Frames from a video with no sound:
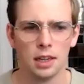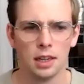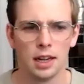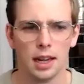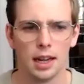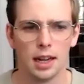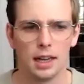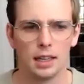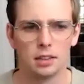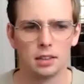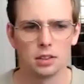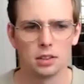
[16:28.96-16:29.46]

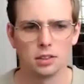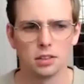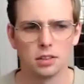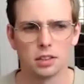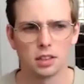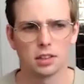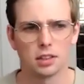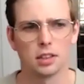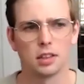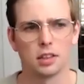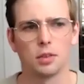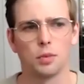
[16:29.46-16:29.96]
And it turns
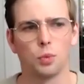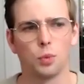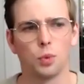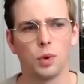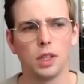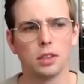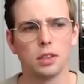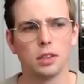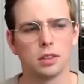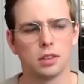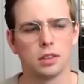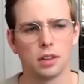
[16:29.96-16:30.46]
out that the
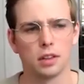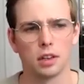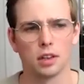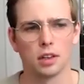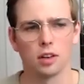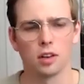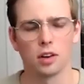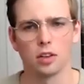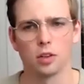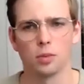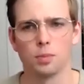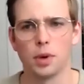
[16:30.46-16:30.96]
wheels that there
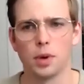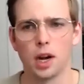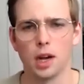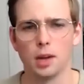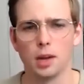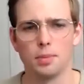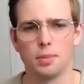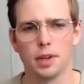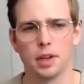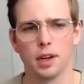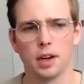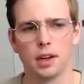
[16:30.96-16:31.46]
are on
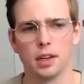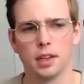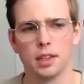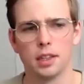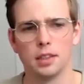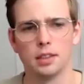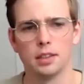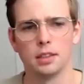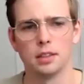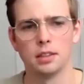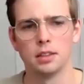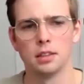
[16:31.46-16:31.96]

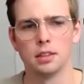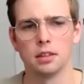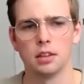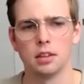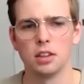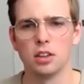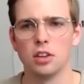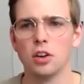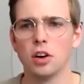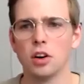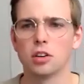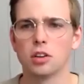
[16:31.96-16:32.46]
PyPI are
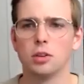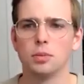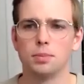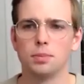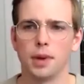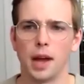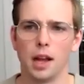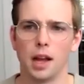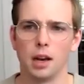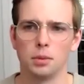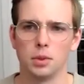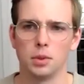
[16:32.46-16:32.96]
not
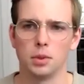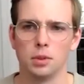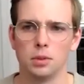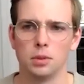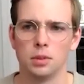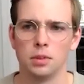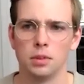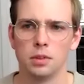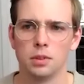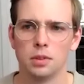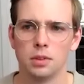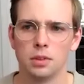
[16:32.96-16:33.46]

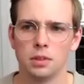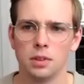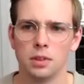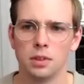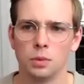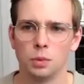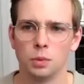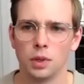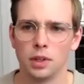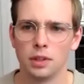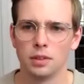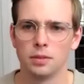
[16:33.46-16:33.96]
compatible
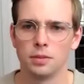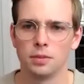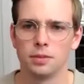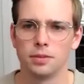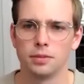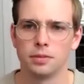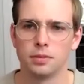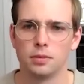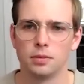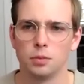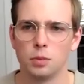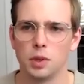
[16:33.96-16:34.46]

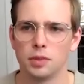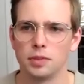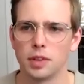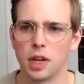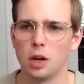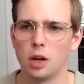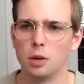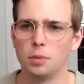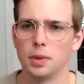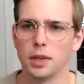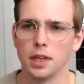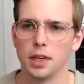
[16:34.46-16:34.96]
with
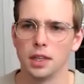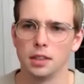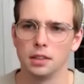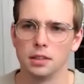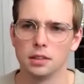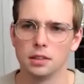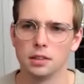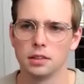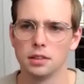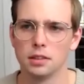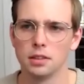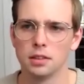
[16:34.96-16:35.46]
Alpine.
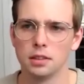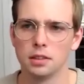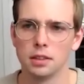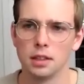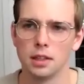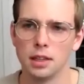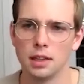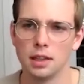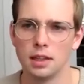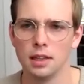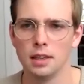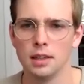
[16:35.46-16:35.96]

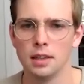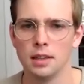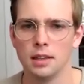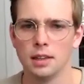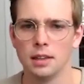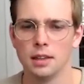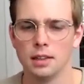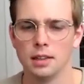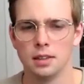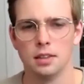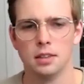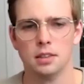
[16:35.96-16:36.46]

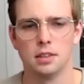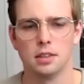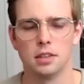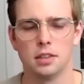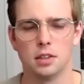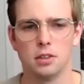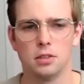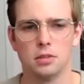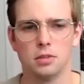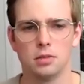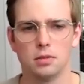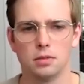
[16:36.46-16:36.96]

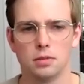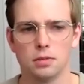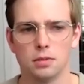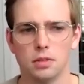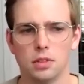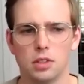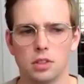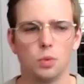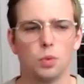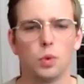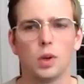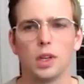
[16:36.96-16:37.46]
So
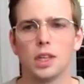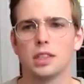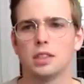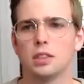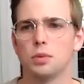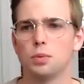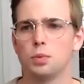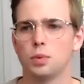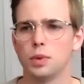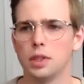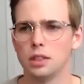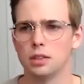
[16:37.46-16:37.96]
what is
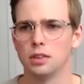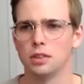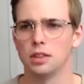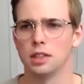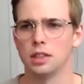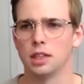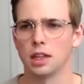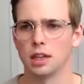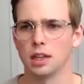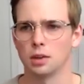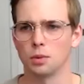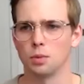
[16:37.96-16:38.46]
a wheel,
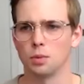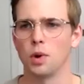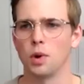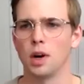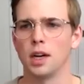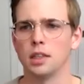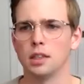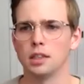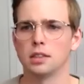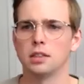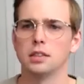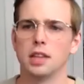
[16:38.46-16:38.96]
and like why
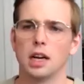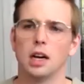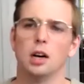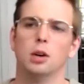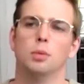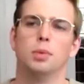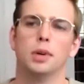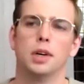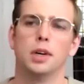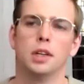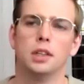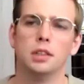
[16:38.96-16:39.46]
doesn't
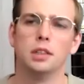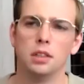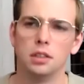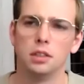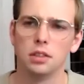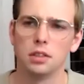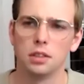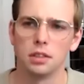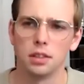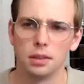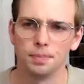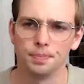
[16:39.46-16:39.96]
Alpine
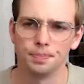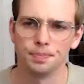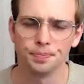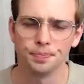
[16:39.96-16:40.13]
use them?